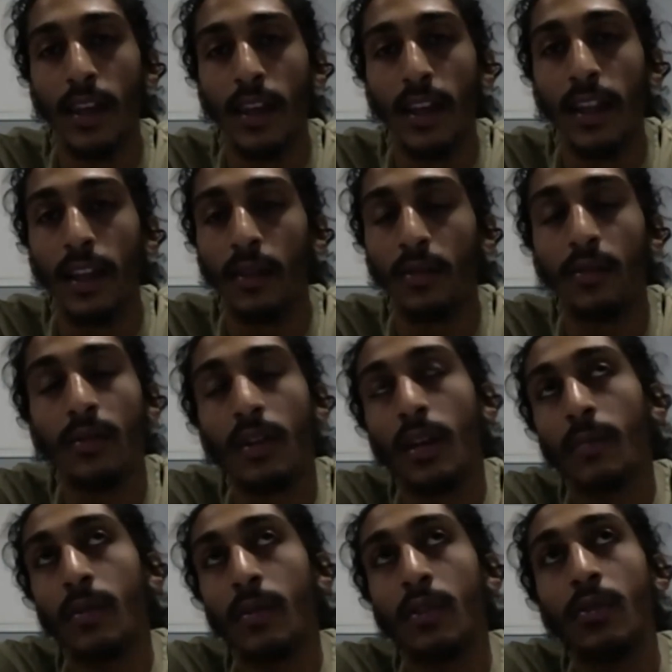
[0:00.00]
like yeah. when you
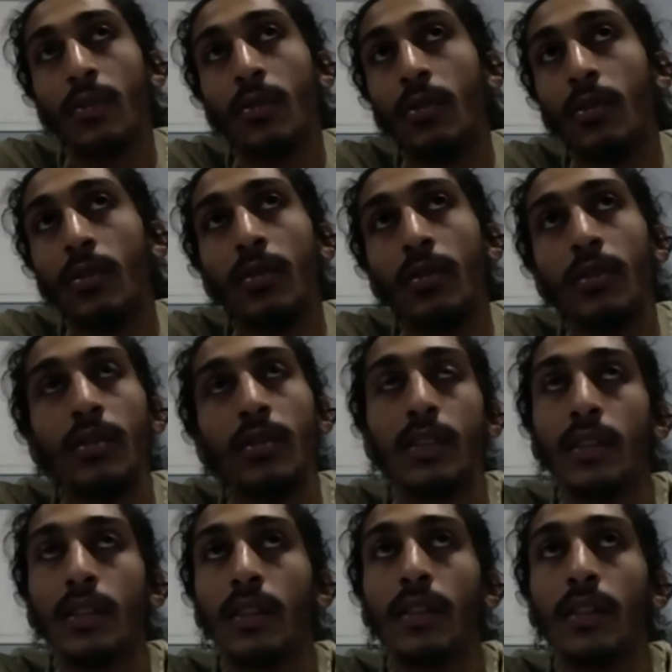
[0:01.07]
come to school, you would
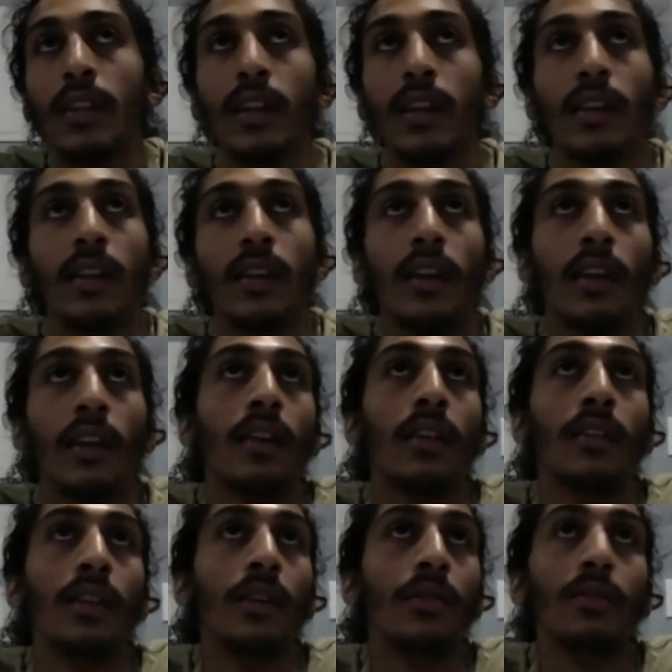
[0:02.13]
see like
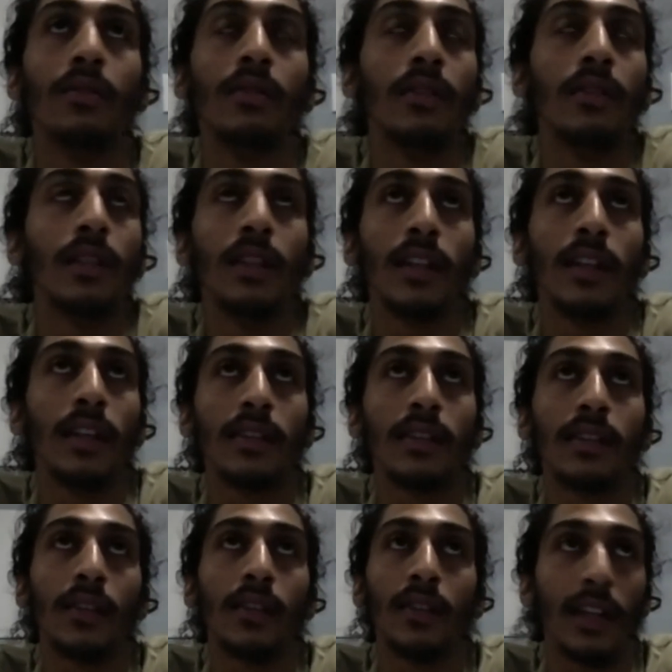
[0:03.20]
literally like
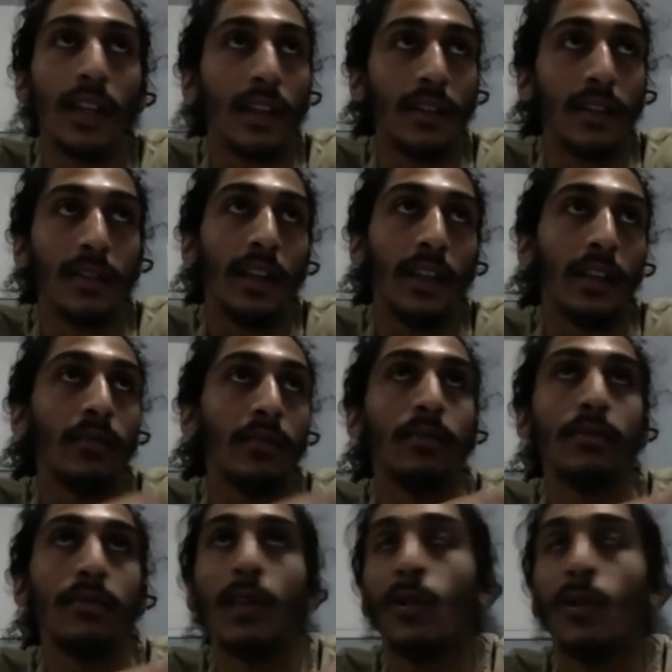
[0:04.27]
segregated. Like
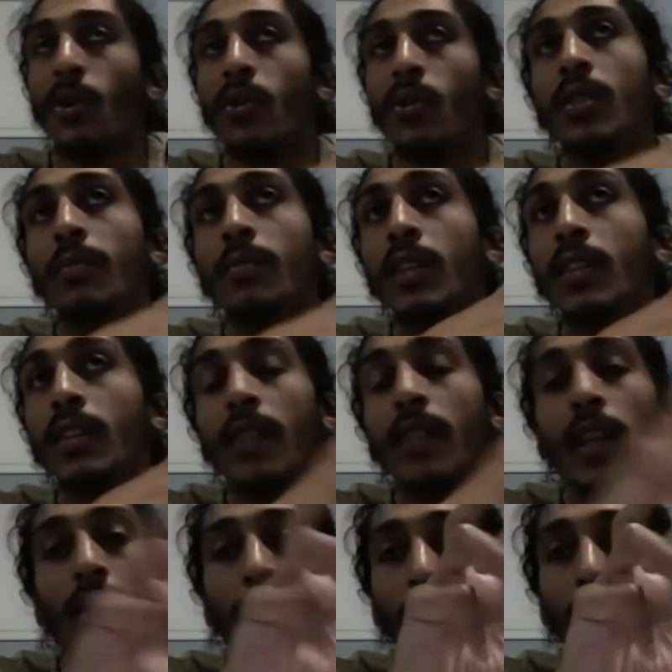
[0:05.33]
they would only be
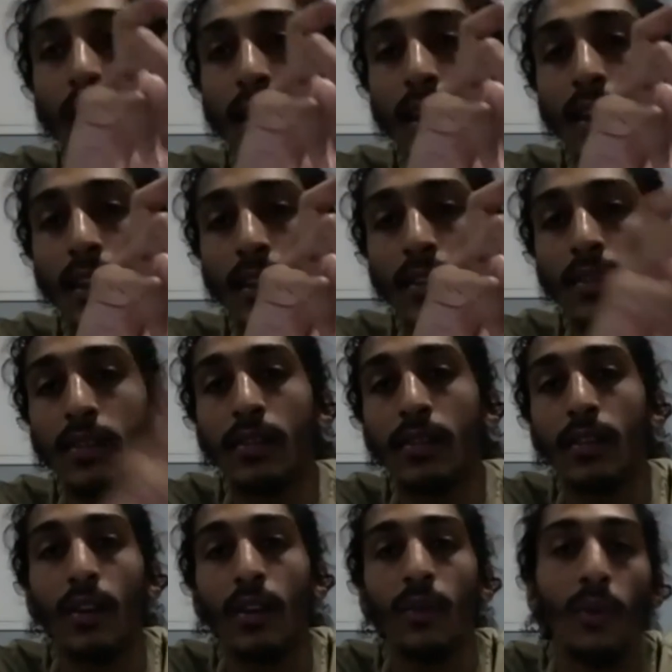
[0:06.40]
like white kids
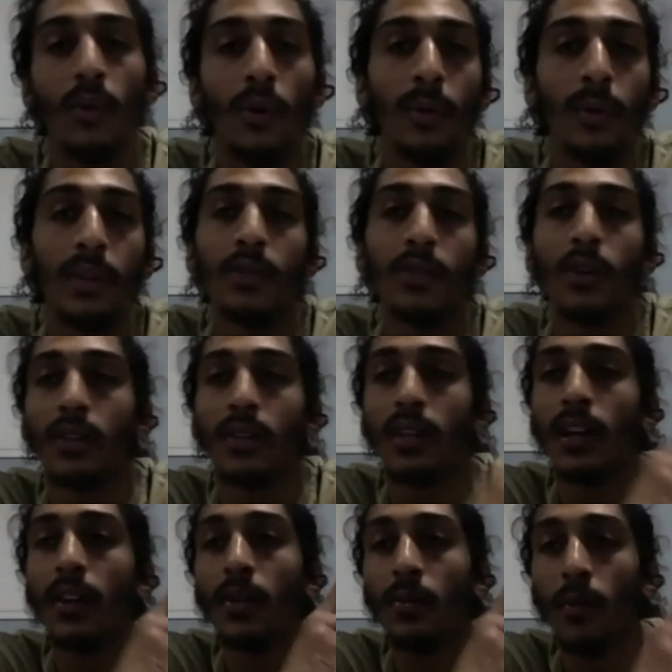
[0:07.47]
who only talk to
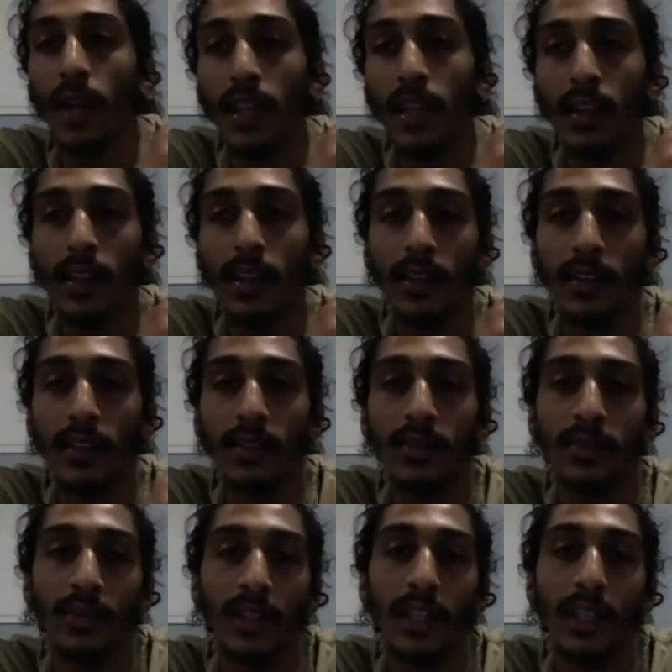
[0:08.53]
other white kids
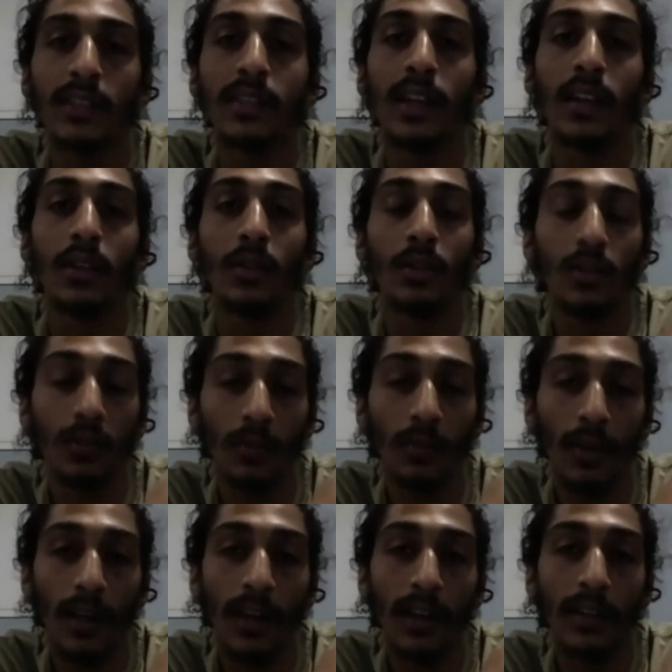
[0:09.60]
or kids that looked
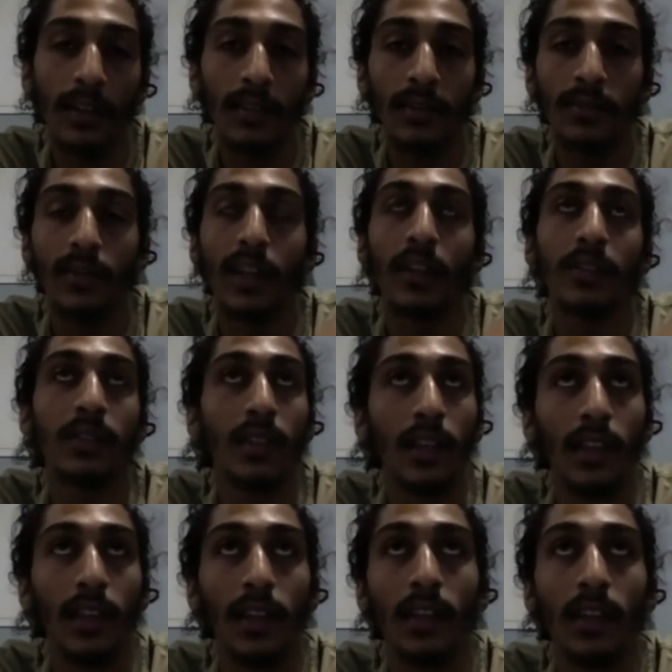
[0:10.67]
white, fair
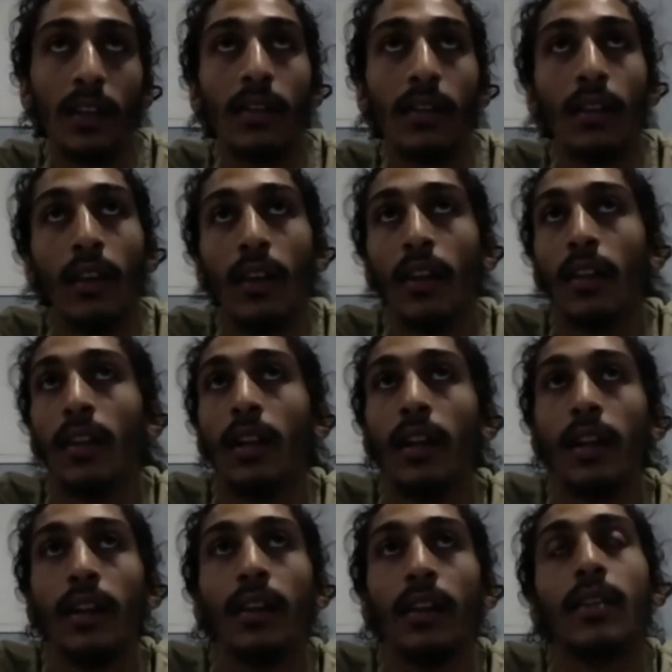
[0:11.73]
skin.
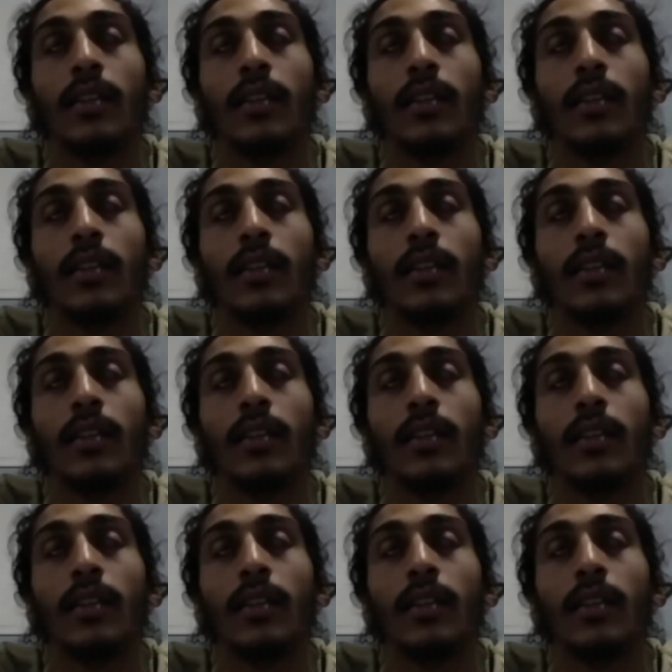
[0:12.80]
like